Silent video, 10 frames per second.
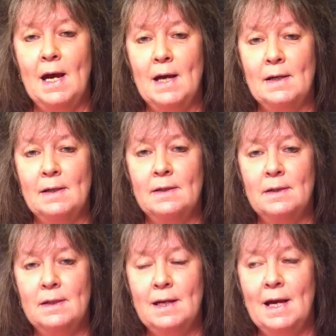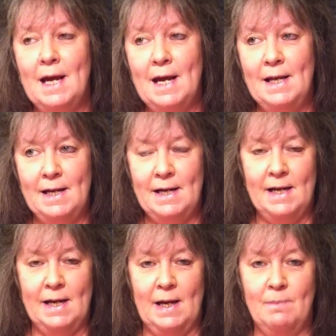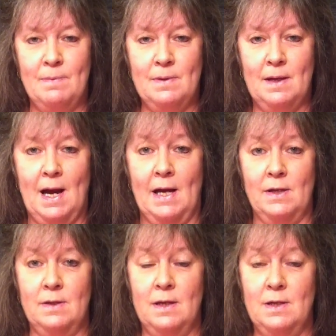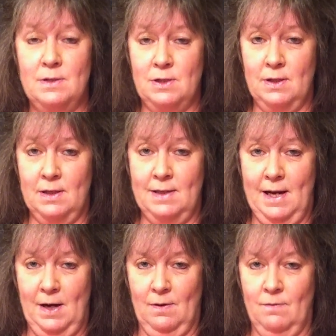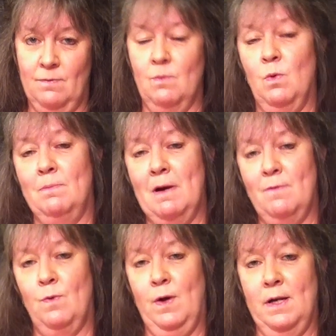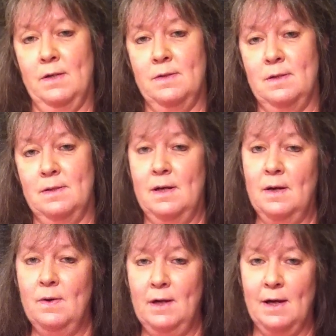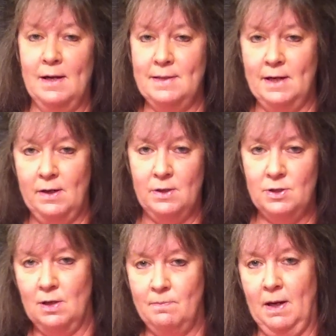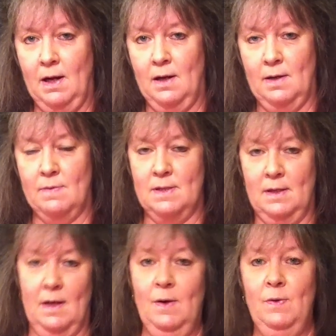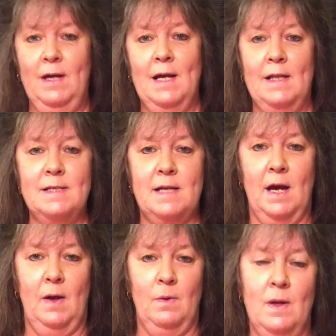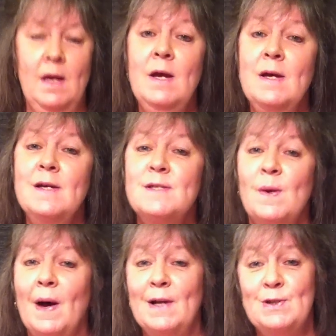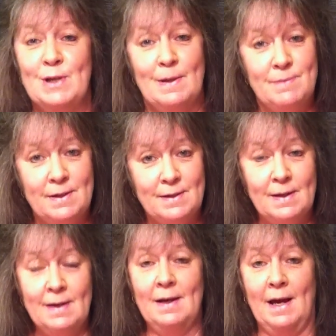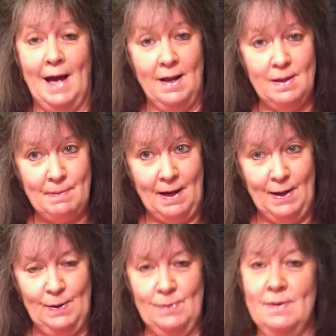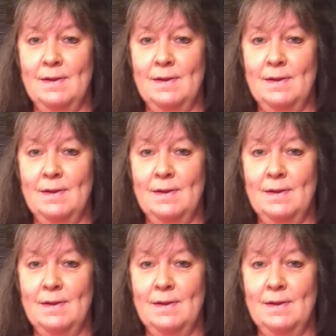and ended up, I took a dare from one of my friends. They said, oh yeah, I dare you to jump in. And I was like, oh yeah, let's go. So I jumped out of the boat